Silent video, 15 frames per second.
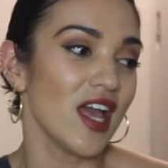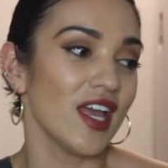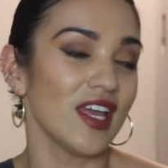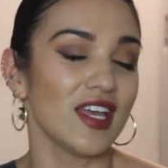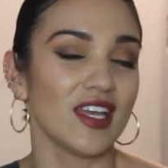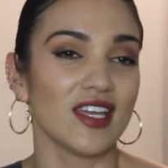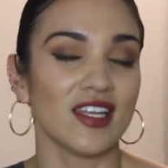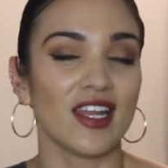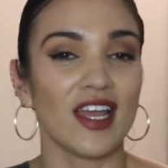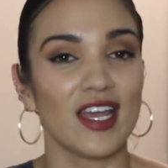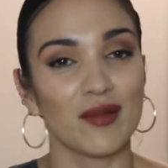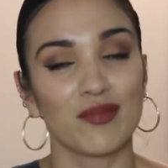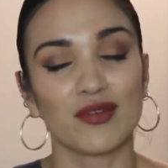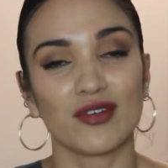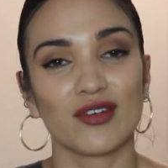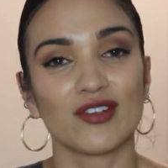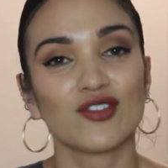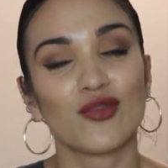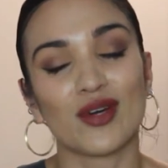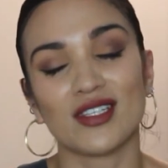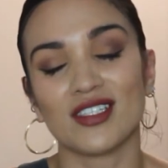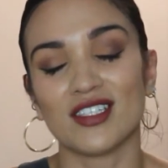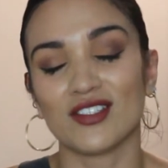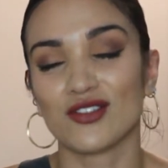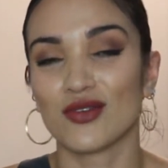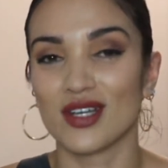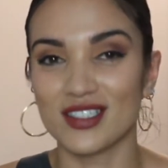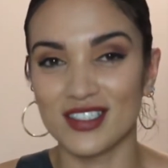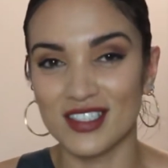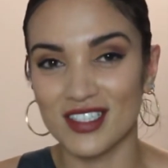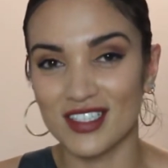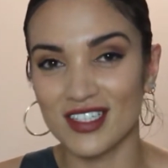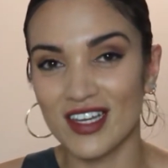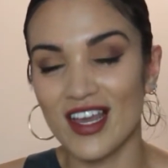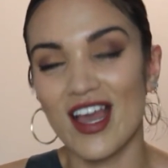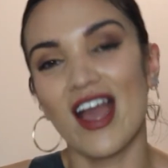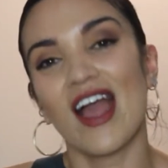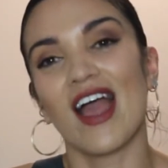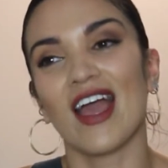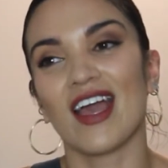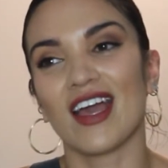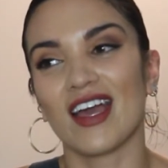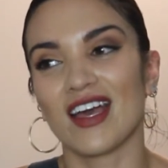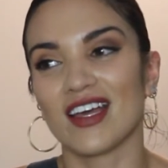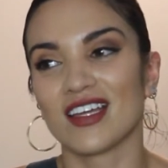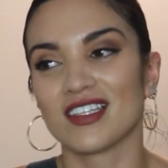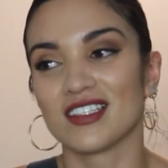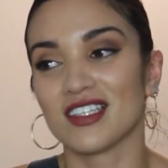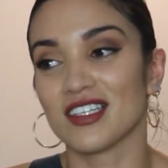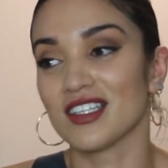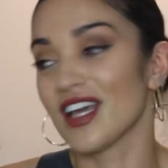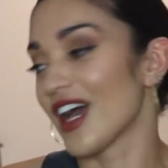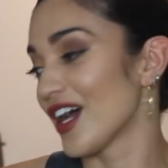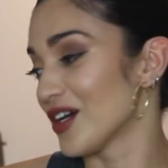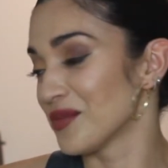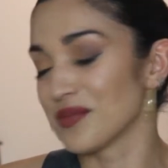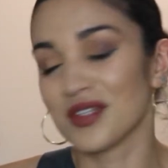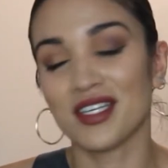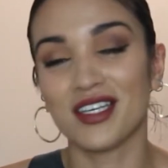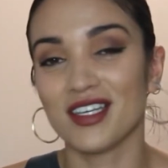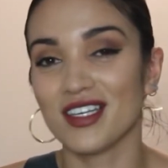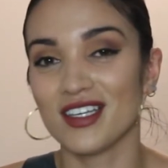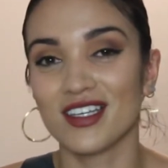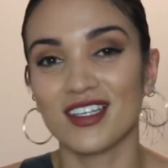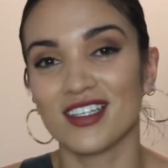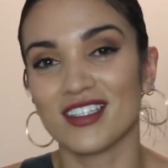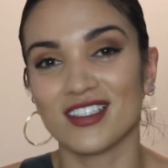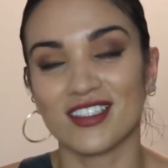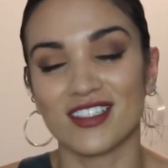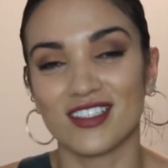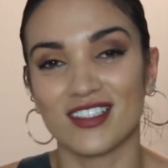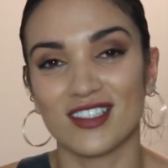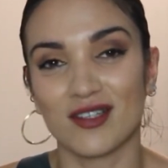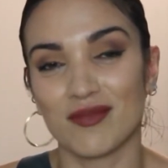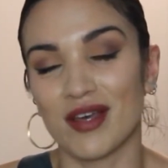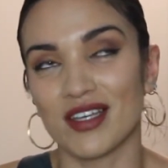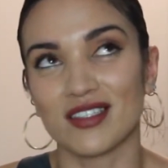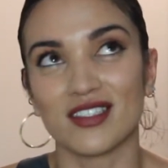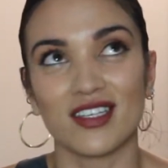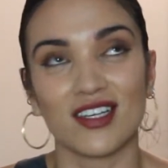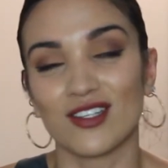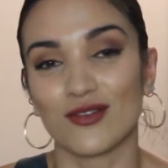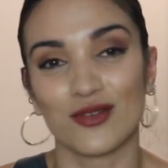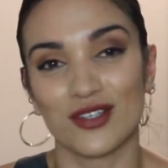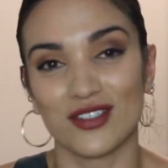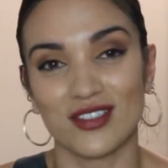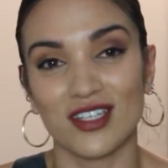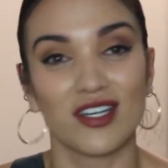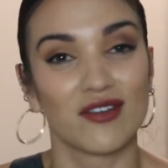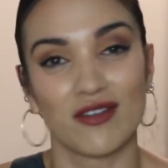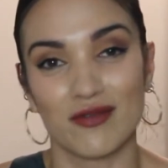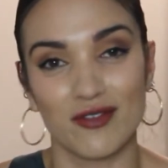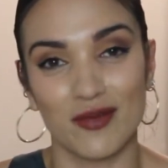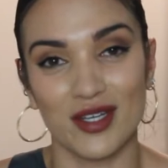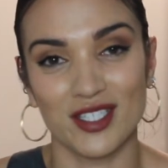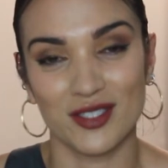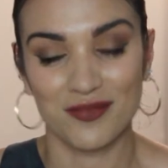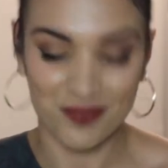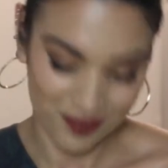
in April 2020. And yeah, he is the best thing in the world. I love him so much.